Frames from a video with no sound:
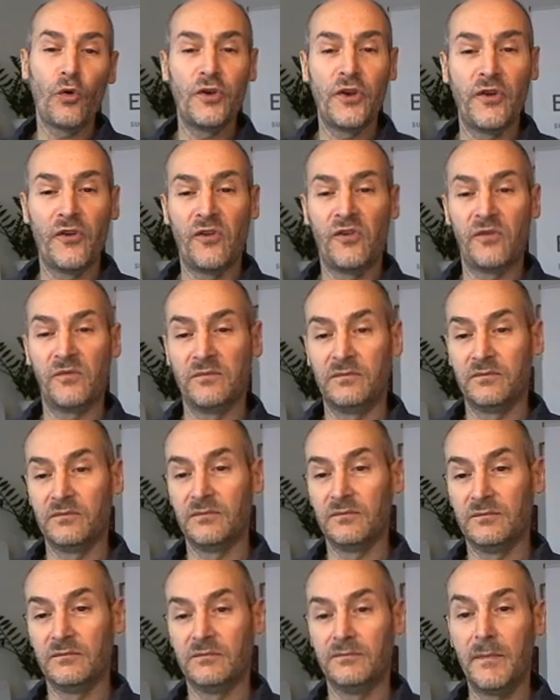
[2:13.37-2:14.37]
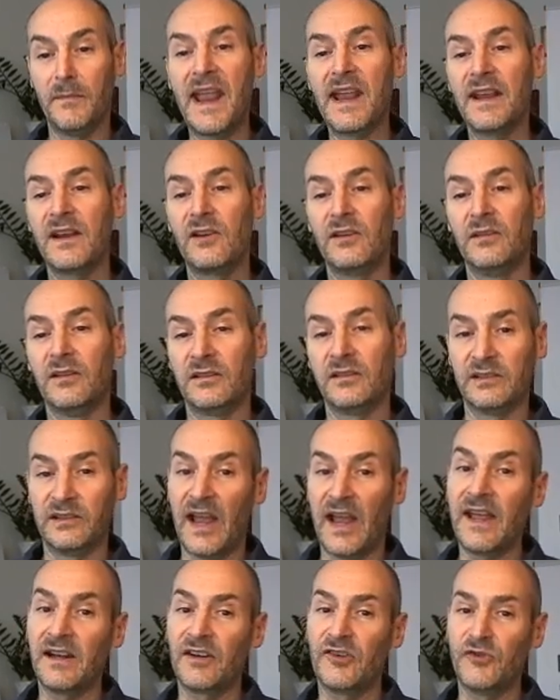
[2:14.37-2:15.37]
your main
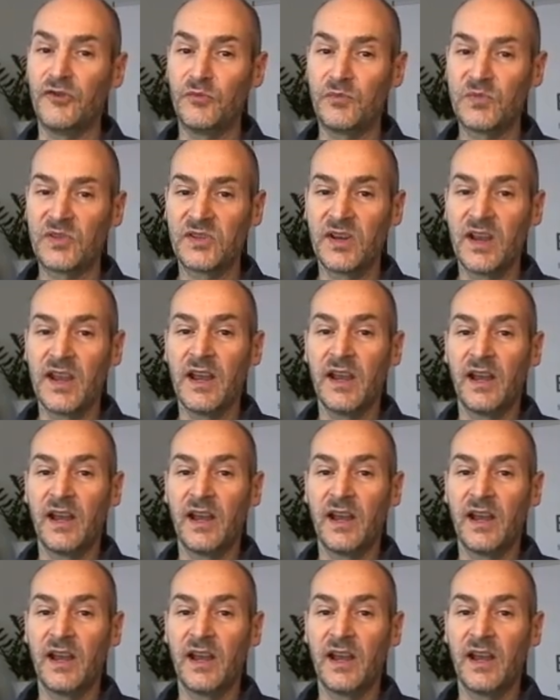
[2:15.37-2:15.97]
ad groups.